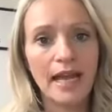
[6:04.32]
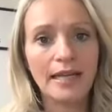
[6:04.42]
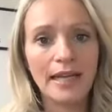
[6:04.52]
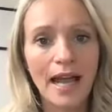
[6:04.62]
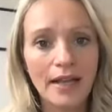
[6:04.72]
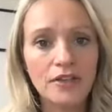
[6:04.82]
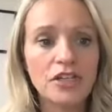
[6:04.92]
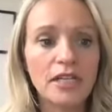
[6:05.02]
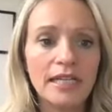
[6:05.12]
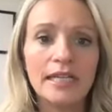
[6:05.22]
and
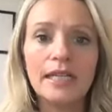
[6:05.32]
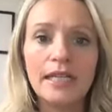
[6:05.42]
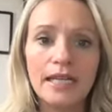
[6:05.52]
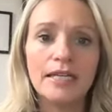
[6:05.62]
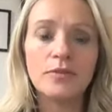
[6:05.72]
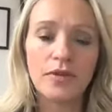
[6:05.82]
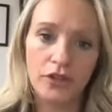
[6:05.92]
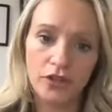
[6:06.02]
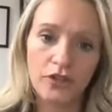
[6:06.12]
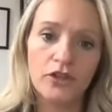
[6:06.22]
actually lead with the
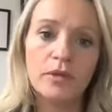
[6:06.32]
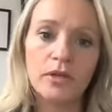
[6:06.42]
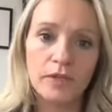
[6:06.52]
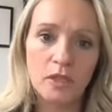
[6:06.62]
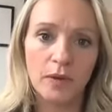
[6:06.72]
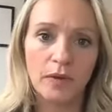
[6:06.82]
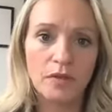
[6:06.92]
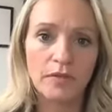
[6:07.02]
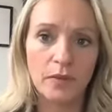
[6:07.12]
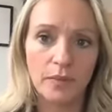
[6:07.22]
human response
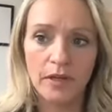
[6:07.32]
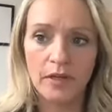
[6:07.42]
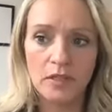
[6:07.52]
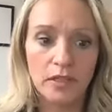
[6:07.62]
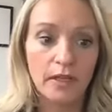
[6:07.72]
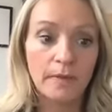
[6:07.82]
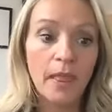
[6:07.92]
of the person.